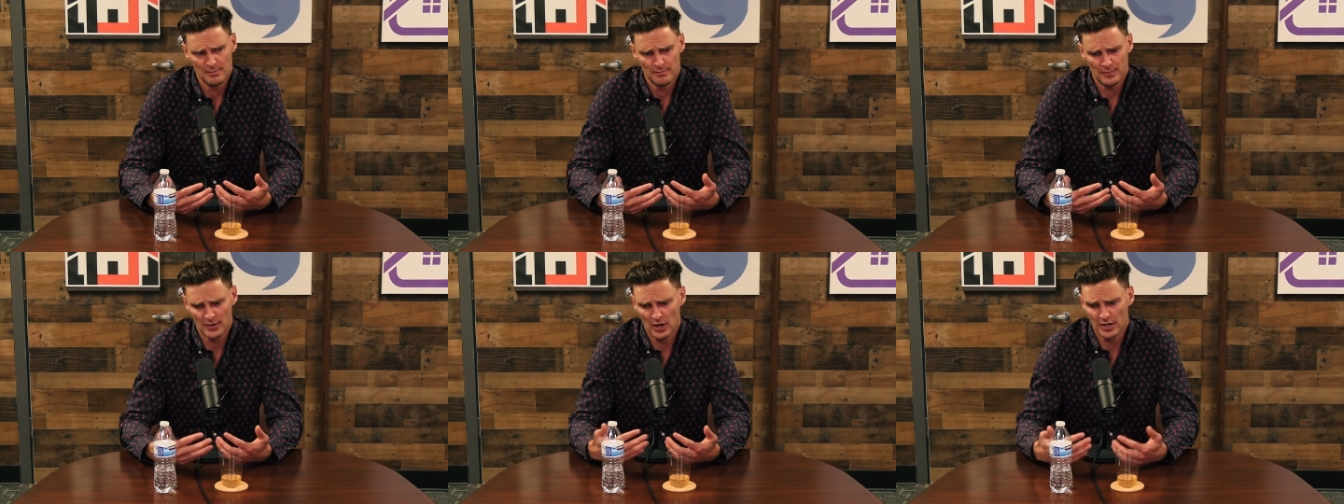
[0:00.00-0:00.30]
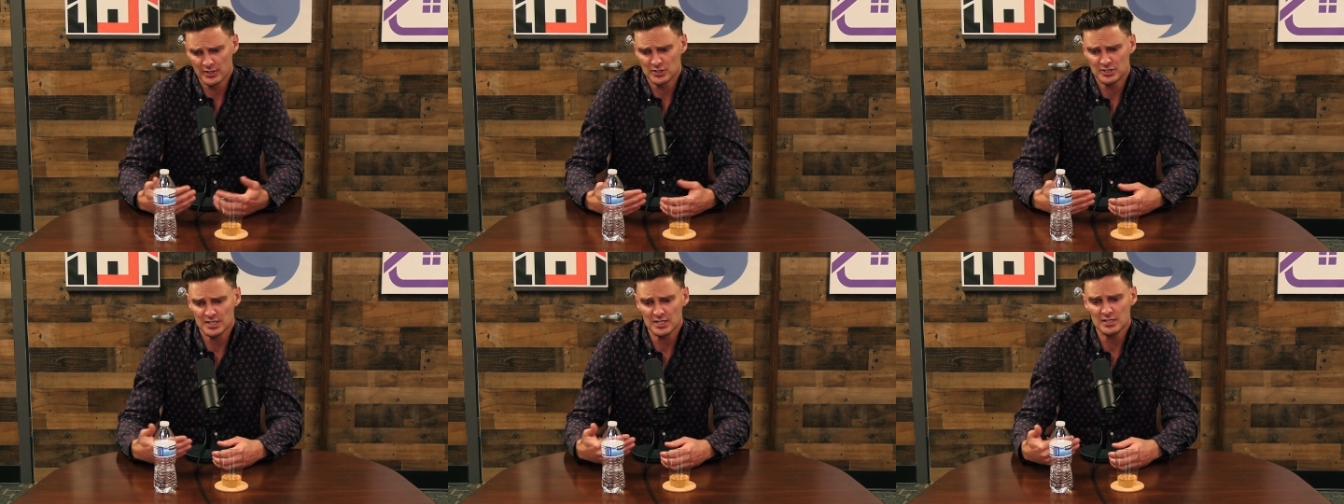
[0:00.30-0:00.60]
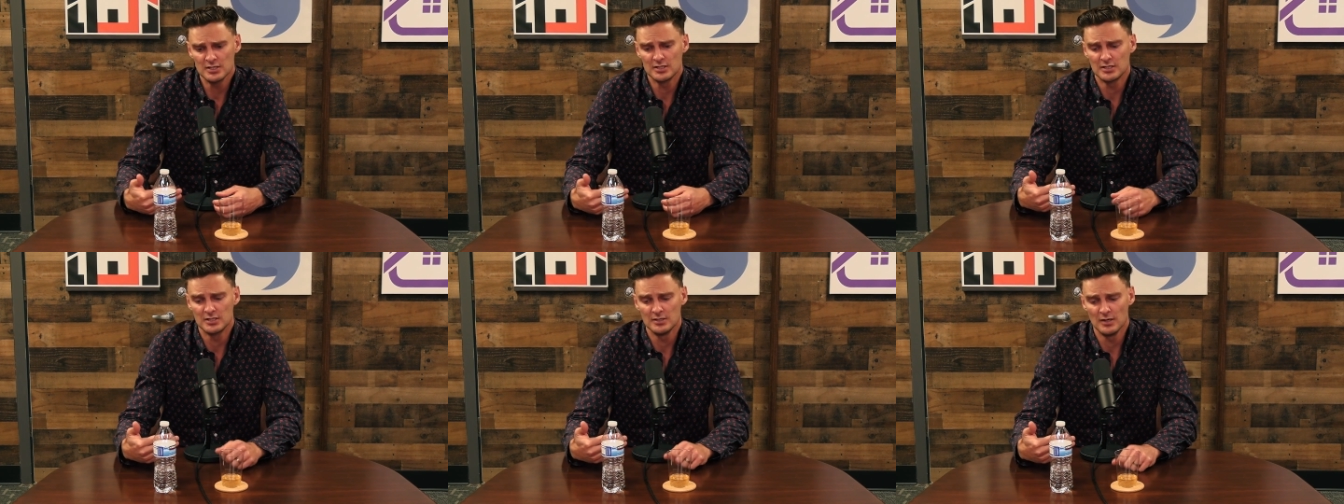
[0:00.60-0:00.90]
but I
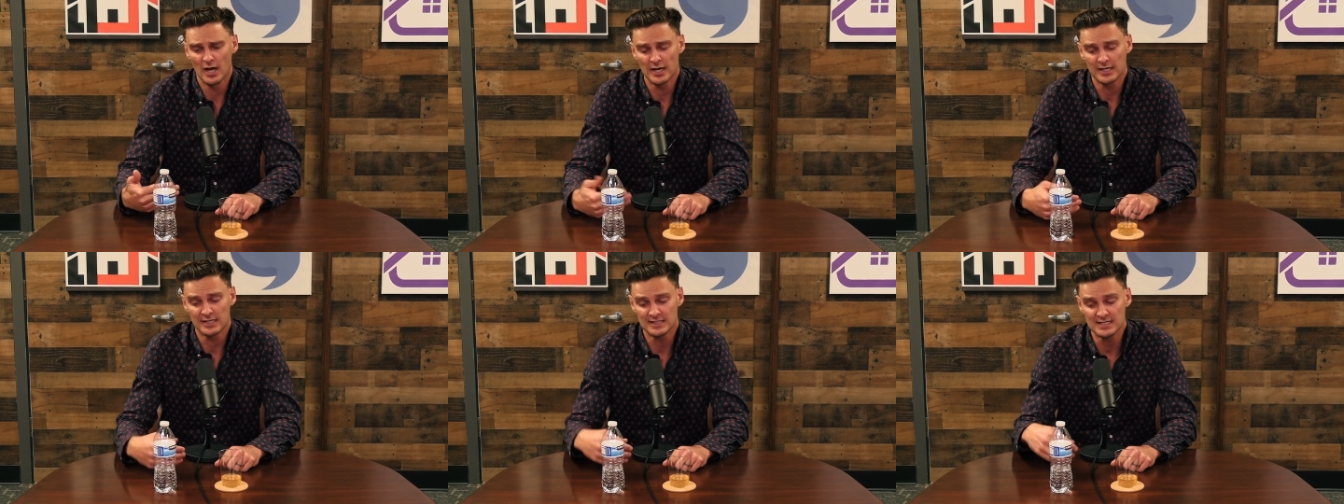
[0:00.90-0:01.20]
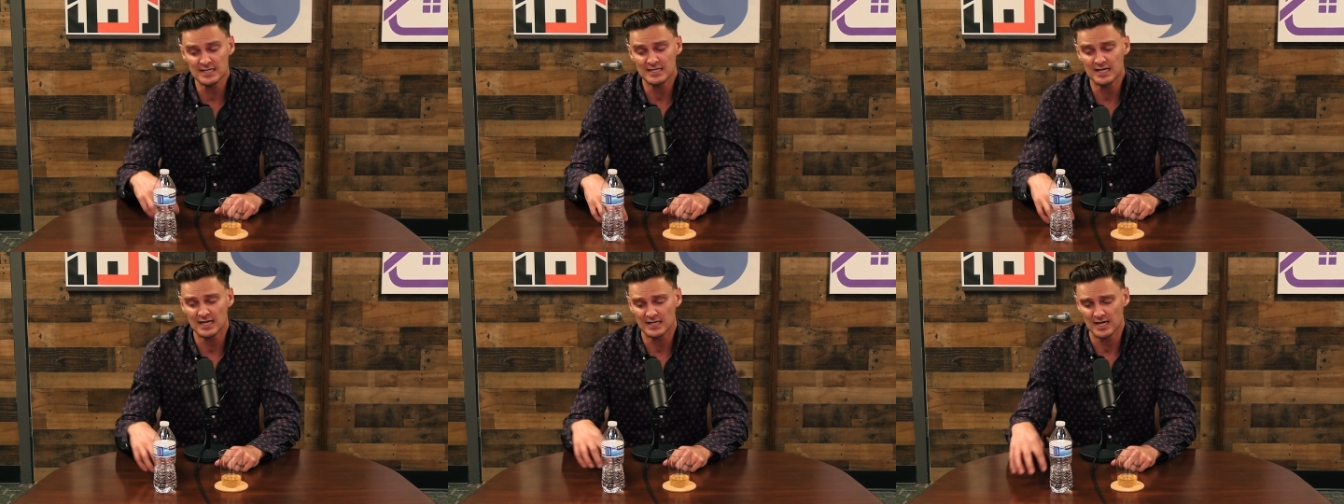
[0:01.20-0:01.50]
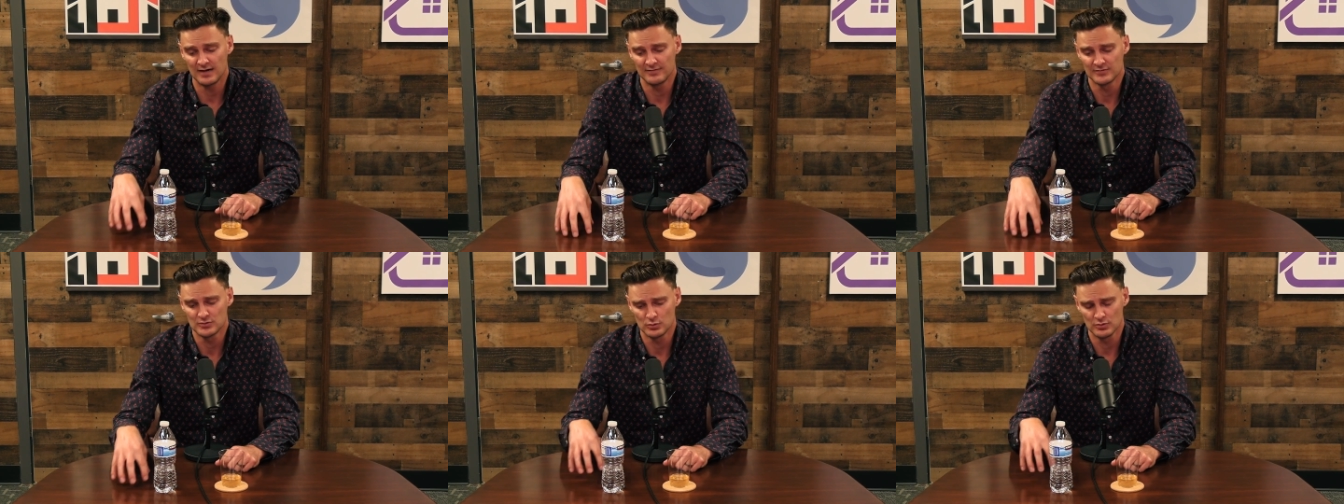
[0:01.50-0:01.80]
did I did get
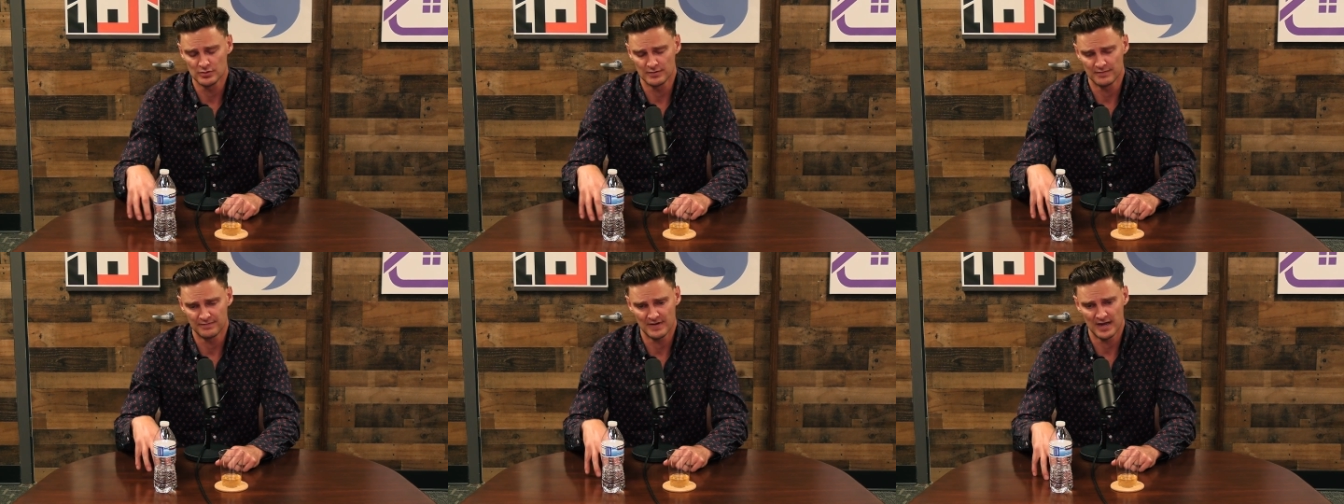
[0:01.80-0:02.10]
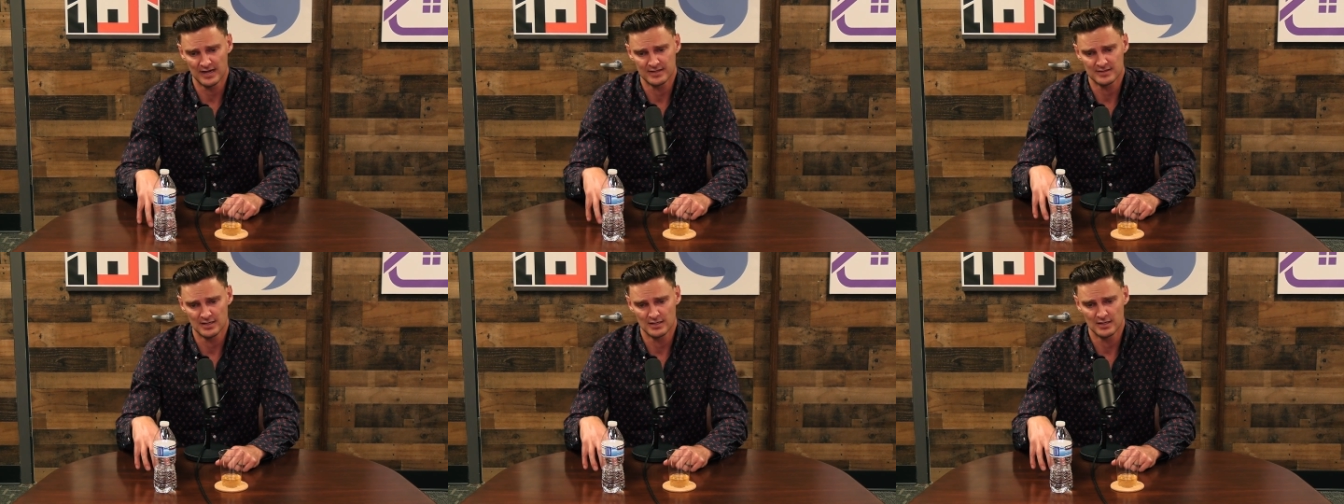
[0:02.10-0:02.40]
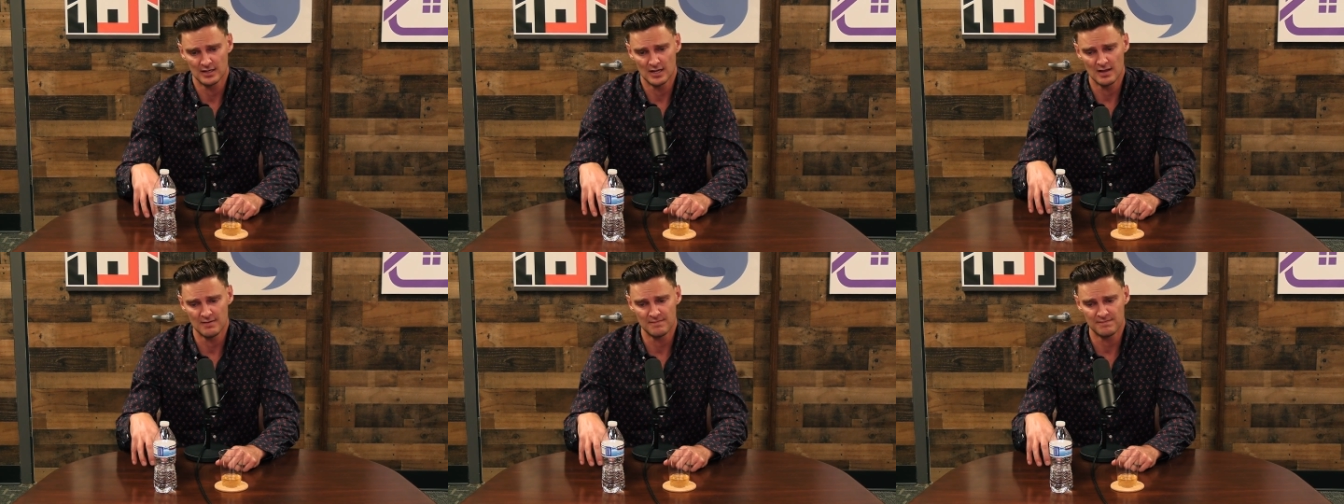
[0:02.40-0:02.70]
comfortable with the fact
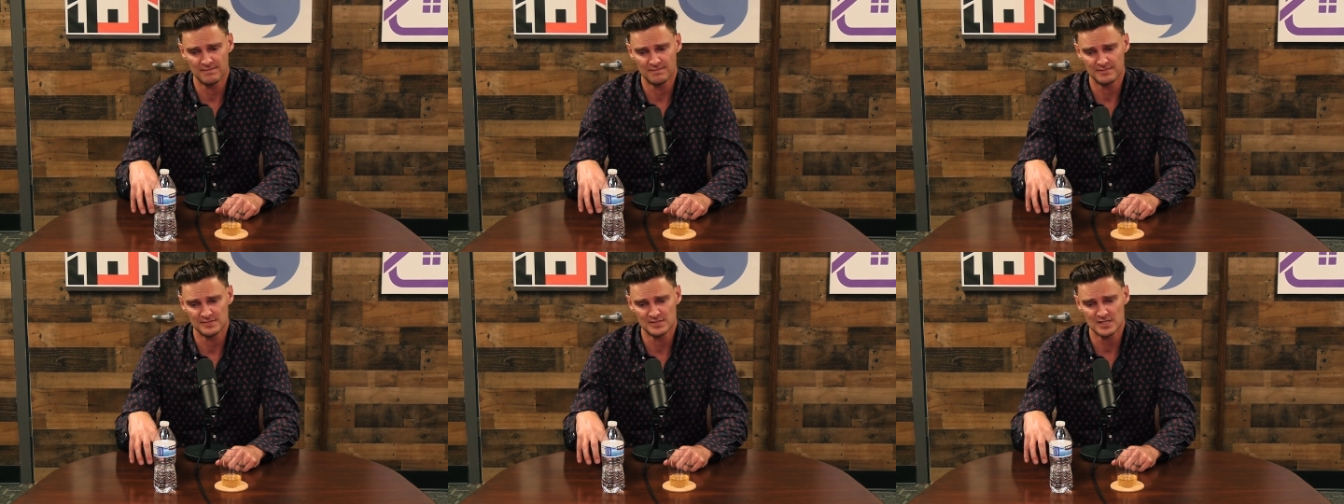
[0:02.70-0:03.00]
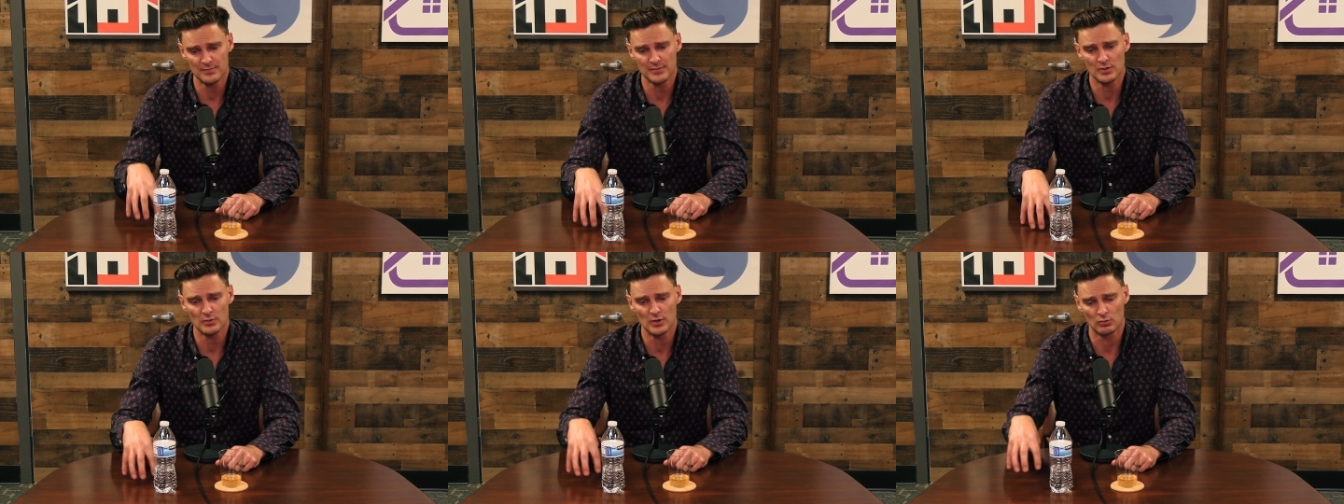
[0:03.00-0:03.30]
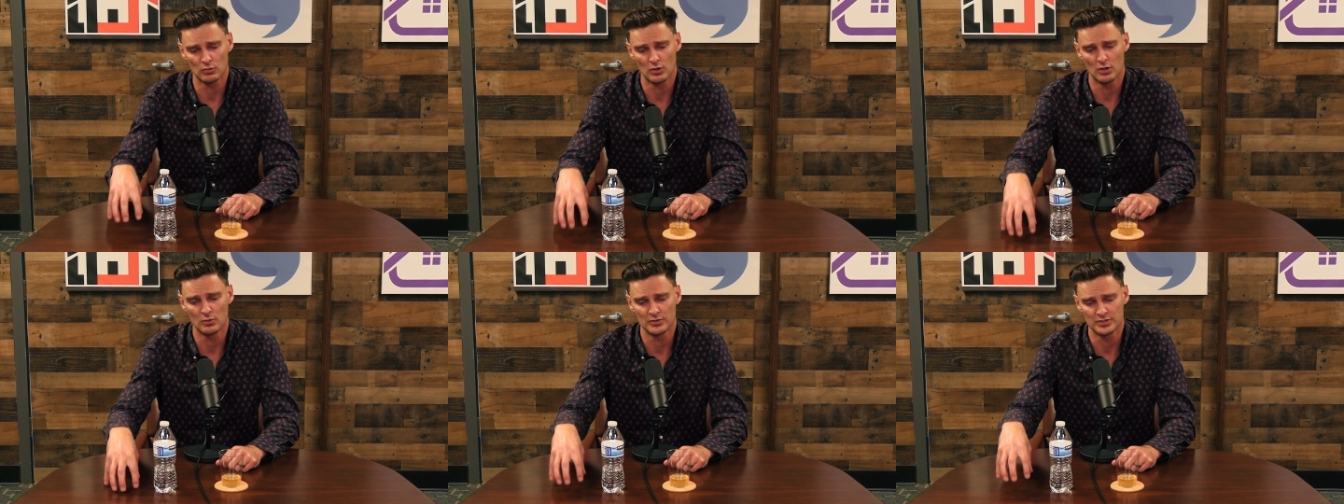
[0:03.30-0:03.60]
that if something
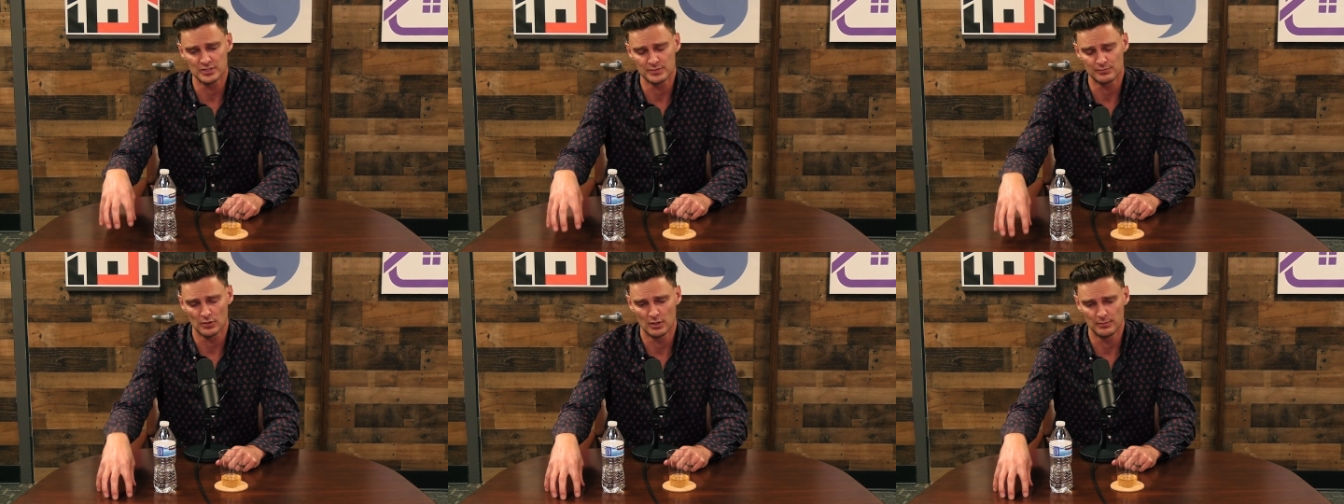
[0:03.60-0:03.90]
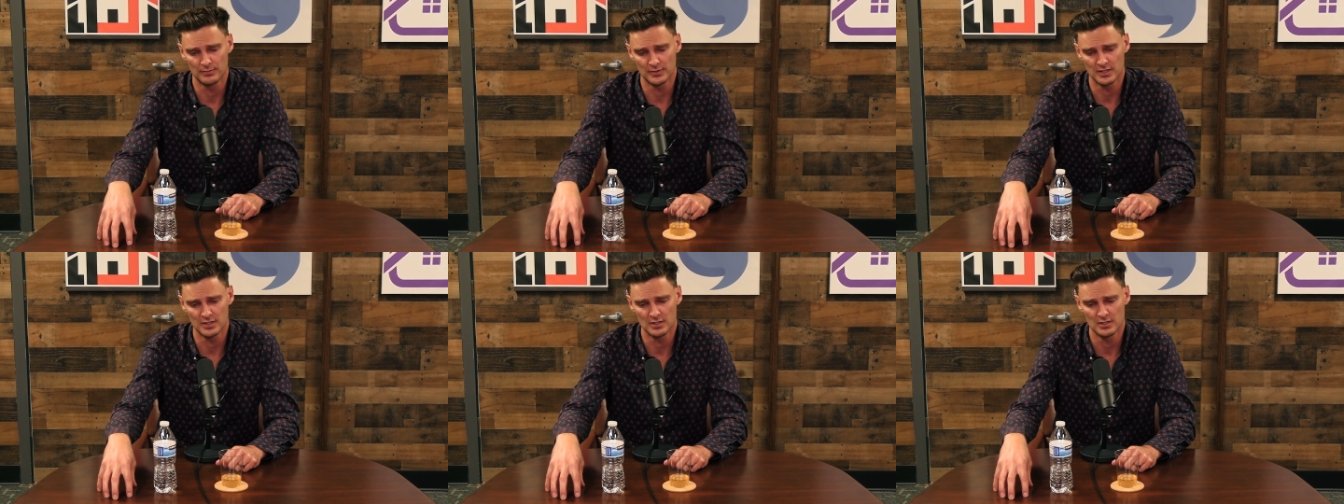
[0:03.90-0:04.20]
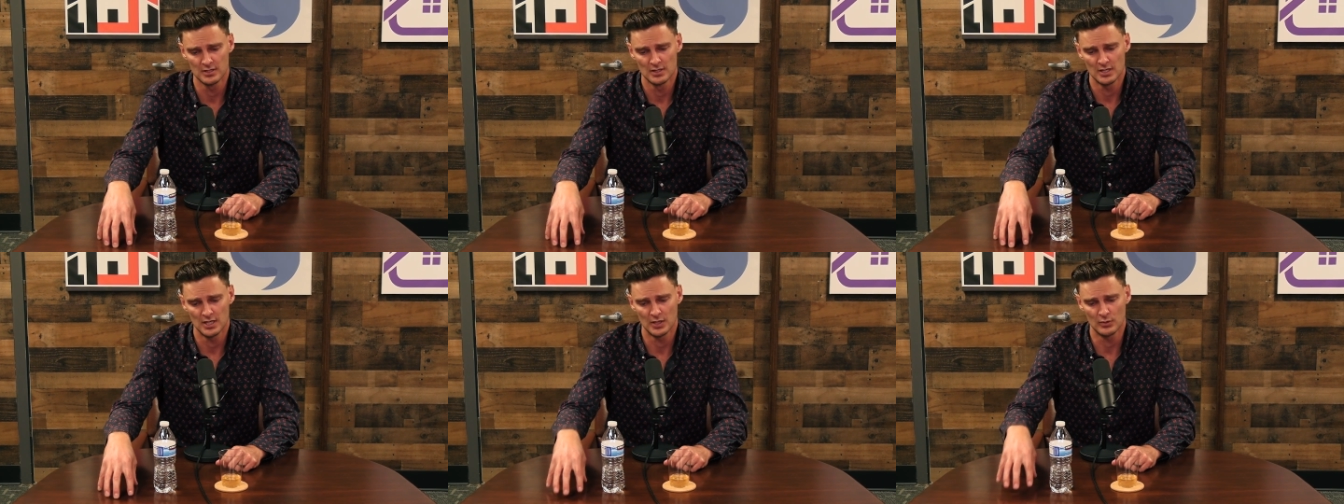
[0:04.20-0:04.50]
went wrong with this property,